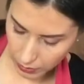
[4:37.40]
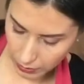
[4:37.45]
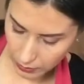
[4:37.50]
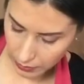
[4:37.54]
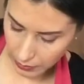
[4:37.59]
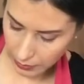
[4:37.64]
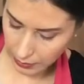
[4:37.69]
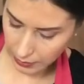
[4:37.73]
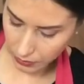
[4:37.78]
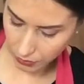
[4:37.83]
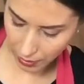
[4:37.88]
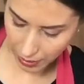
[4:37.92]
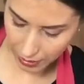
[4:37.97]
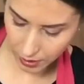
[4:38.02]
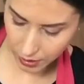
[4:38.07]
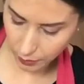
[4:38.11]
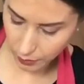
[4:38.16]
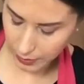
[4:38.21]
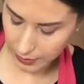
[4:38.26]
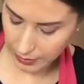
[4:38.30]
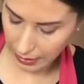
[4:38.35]
see this
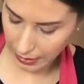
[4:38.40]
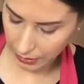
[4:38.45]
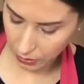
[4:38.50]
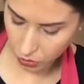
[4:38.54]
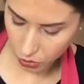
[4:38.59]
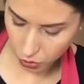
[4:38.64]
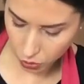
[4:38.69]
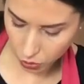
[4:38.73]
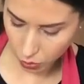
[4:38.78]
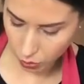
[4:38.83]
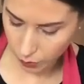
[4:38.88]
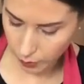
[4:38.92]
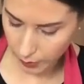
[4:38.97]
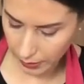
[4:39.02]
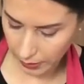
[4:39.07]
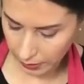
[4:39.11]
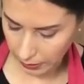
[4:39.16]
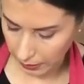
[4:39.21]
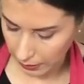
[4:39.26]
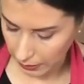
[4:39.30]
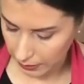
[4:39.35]
recipe is like
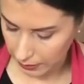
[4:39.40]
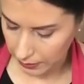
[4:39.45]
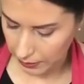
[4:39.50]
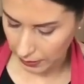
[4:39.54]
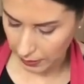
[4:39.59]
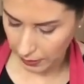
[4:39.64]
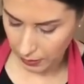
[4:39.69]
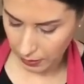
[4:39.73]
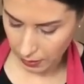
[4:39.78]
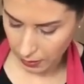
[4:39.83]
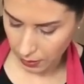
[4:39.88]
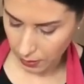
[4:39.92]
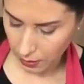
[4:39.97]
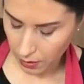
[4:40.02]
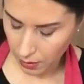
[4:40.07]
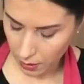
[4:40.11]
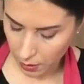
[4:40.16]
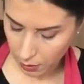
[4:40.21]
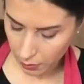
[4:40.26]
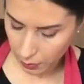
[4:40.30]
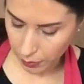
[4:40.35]
super easy
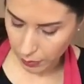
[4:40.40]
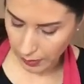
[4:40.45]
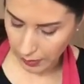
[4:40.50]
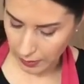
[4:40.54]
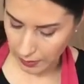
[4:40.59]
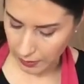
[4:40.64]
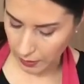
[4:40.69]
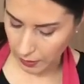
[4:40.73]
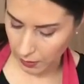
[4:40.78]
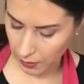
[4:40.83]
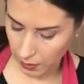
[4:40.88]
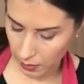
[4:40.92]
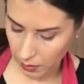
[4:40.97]
peasy.